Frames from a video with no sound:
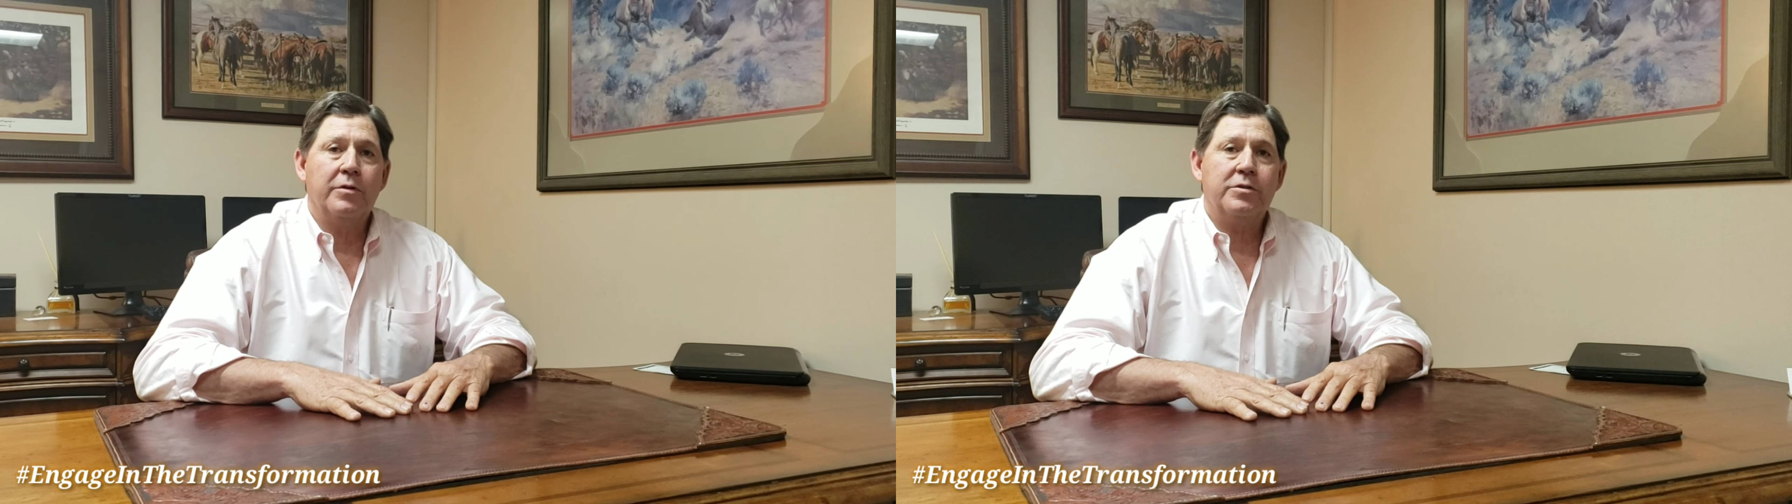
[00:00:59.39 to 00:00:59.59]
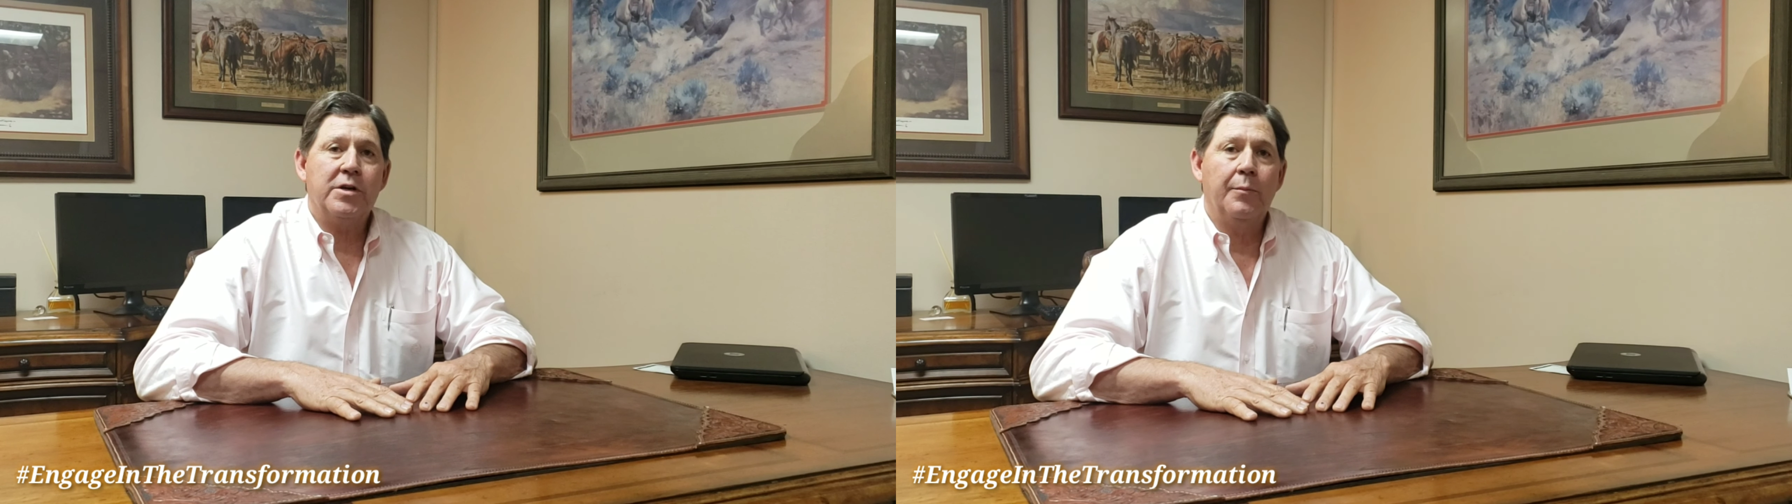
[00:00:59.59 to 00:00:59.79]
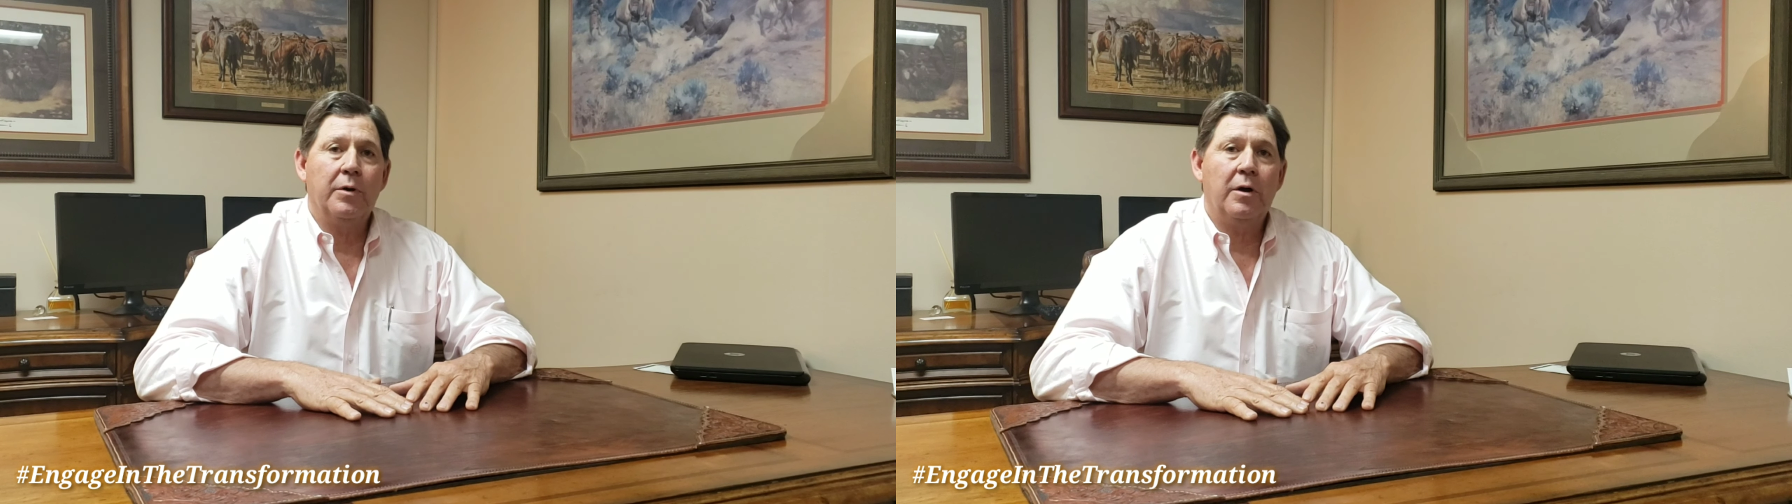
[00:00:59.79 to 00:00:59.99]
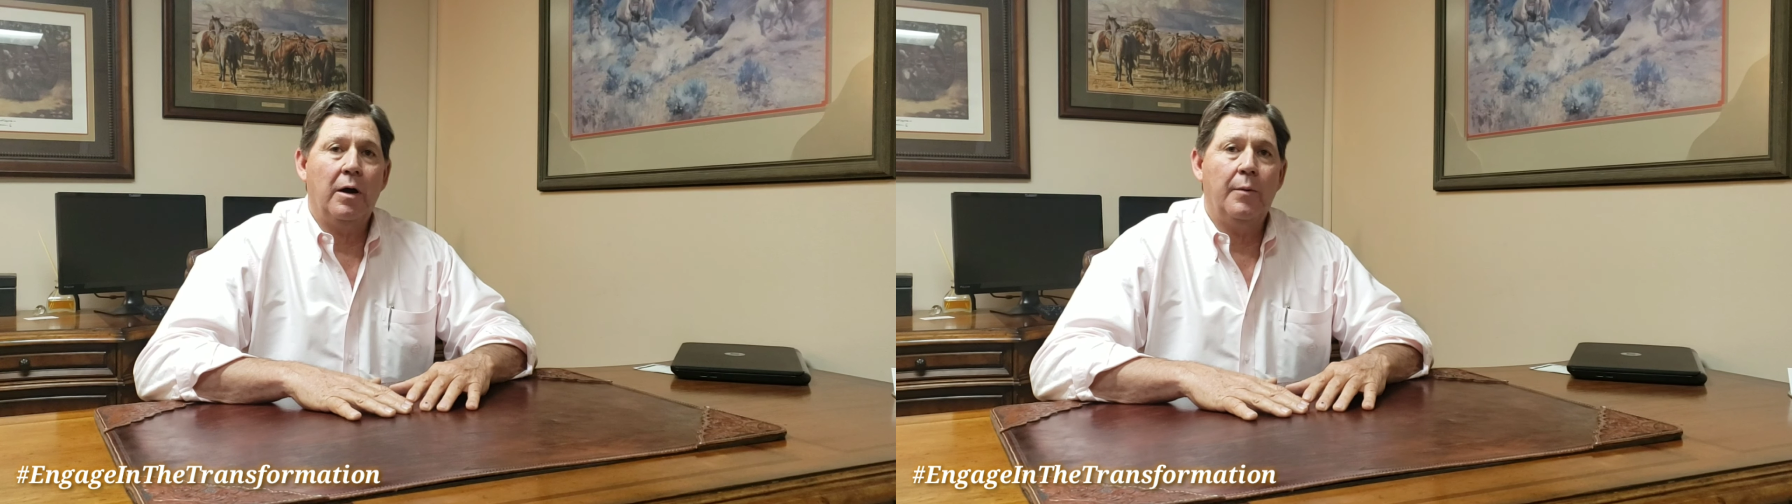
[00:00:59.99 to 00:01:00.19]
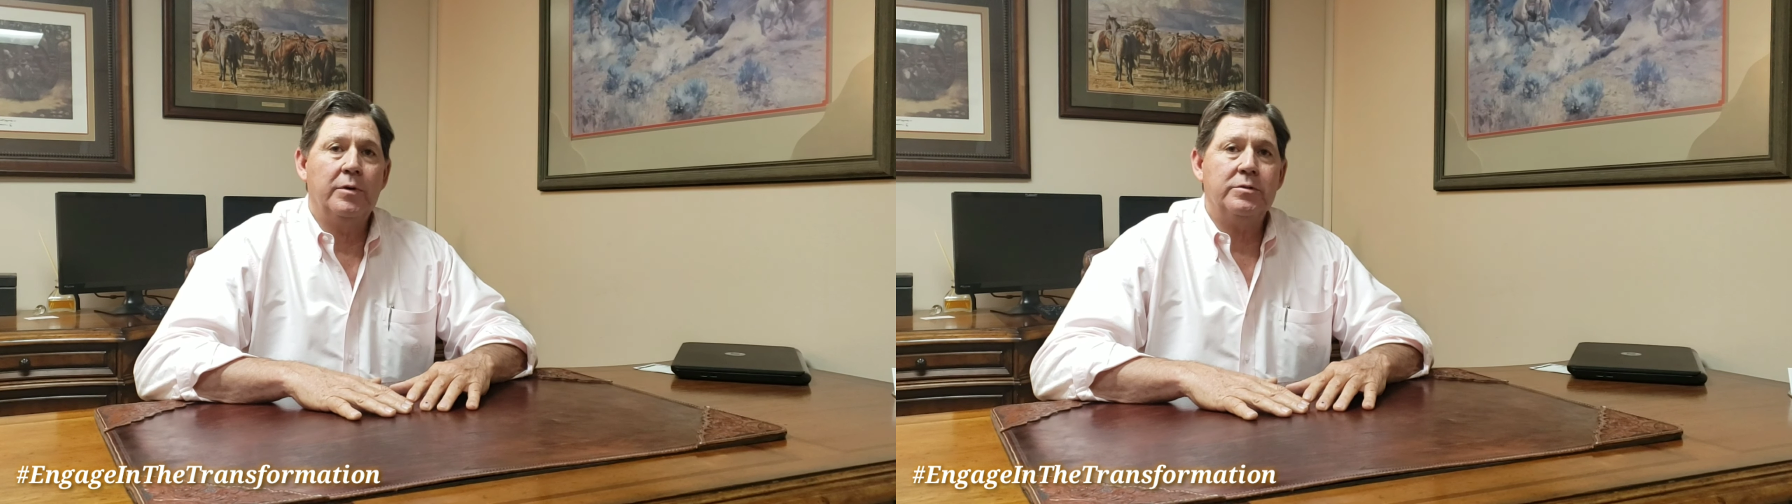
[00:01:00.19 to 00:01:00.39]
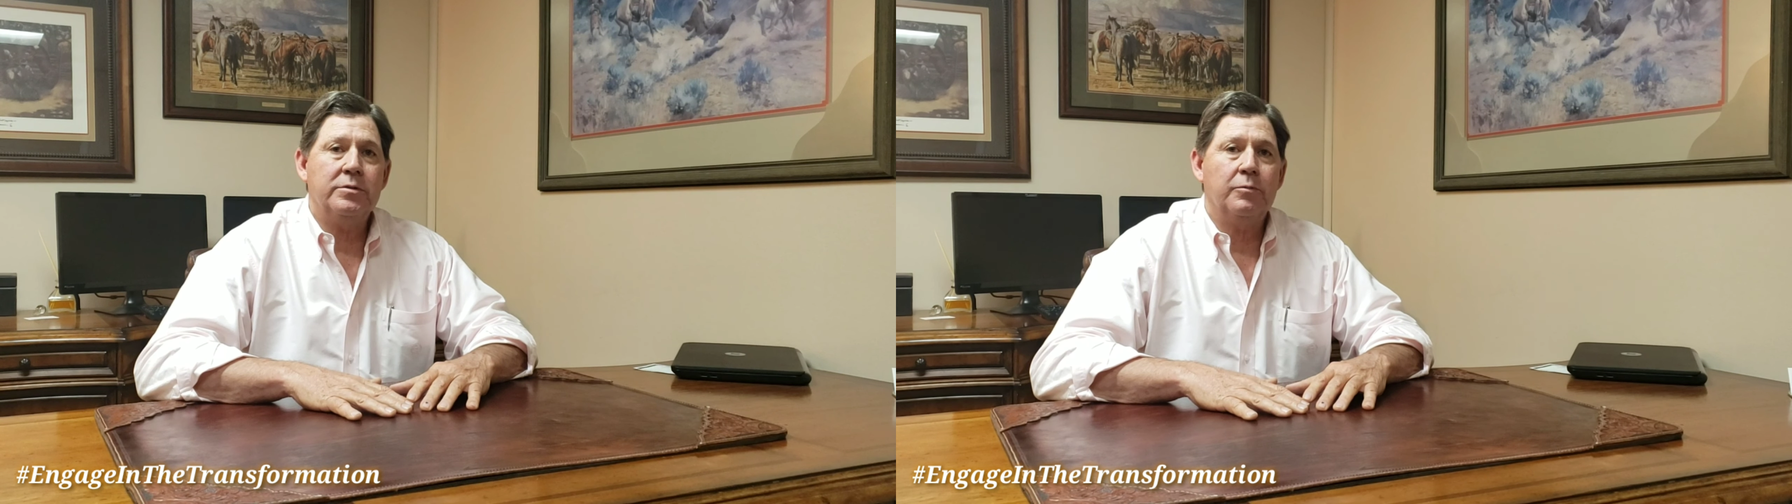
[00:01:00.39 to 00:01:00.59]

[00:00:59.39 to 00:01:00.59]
the Chamber of Commerce,